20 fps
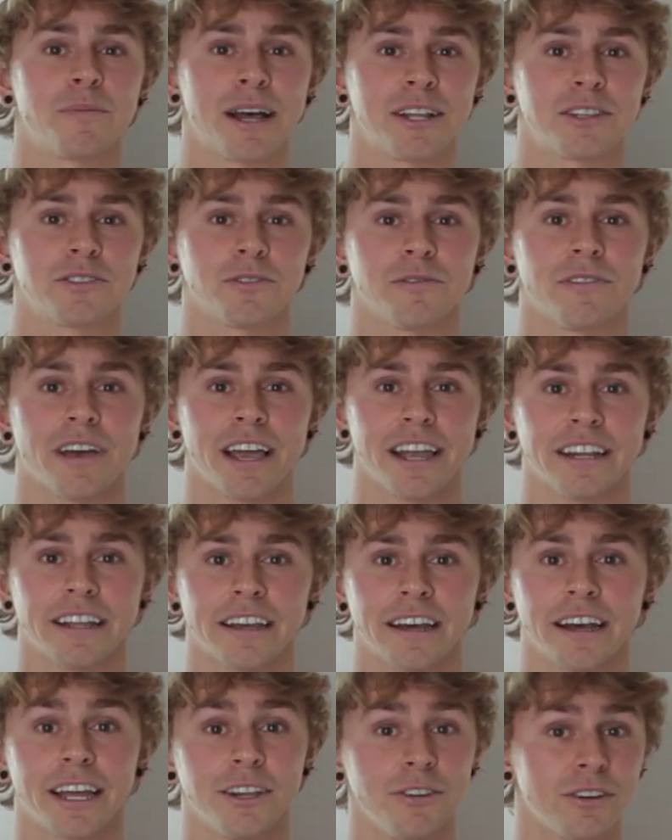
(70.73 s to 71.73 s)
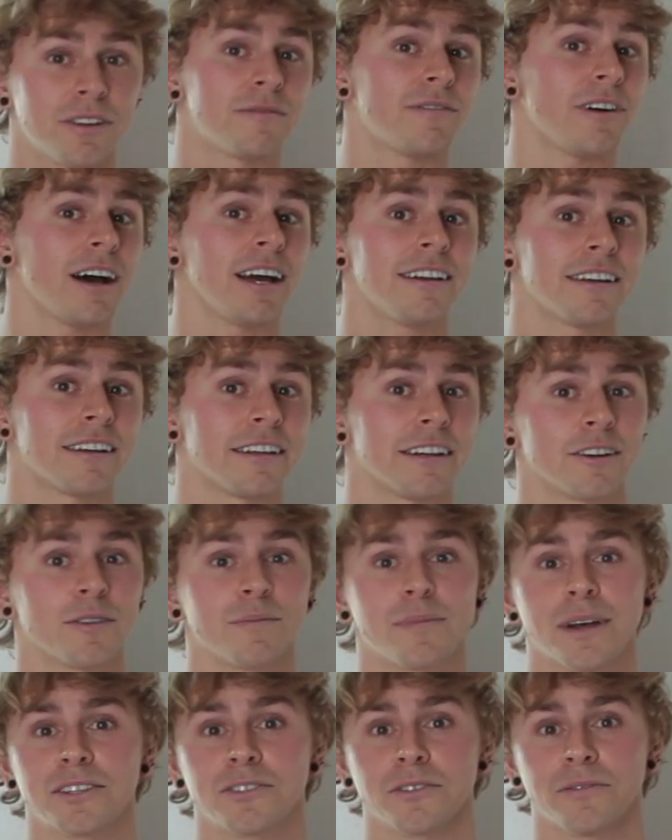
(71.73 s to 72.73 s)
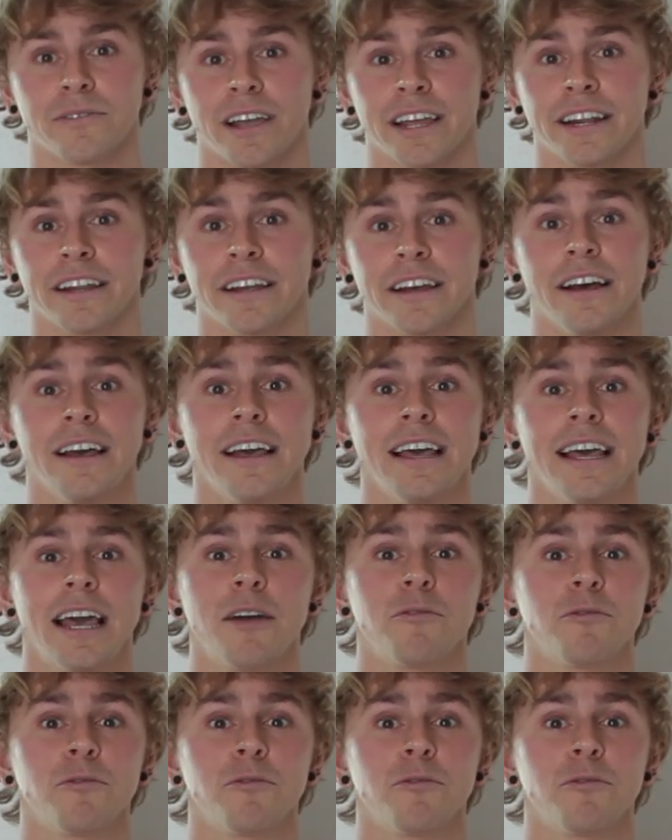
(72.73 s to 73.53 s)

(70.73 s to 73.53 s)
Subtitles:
in Pennsylvania, and you can find it here in Pennsylvania.